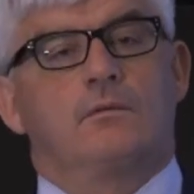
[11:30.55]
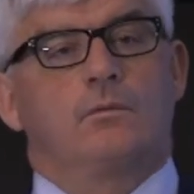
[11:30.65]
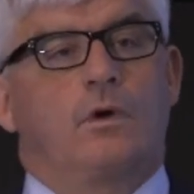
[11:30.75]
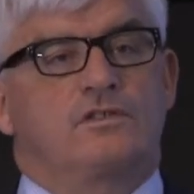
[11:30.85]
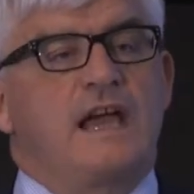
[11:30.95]

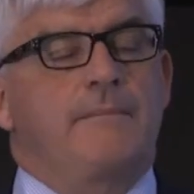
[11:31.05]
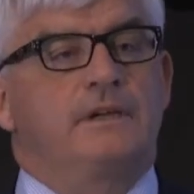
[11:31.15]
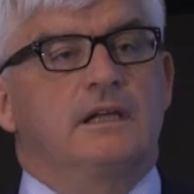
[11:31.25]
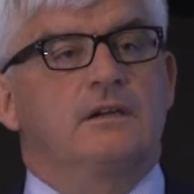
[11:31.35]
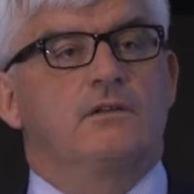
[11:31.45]
what's
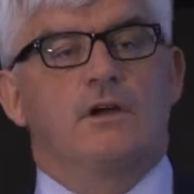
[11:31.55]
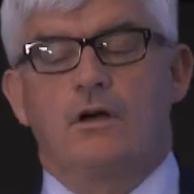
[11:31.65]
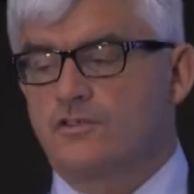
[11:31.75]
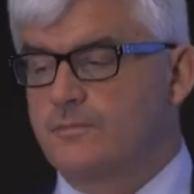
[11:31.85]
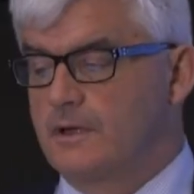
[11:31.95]
happening in other
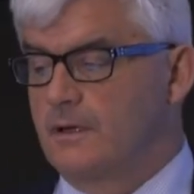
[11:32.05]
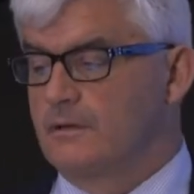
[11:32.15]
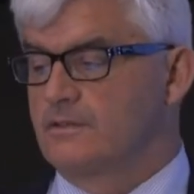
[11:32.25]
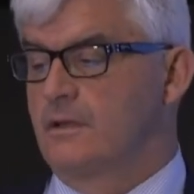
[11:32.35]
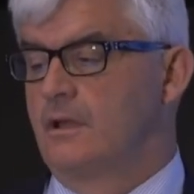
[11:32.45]

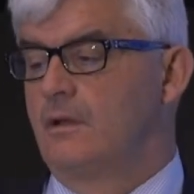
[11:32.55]
hospitals,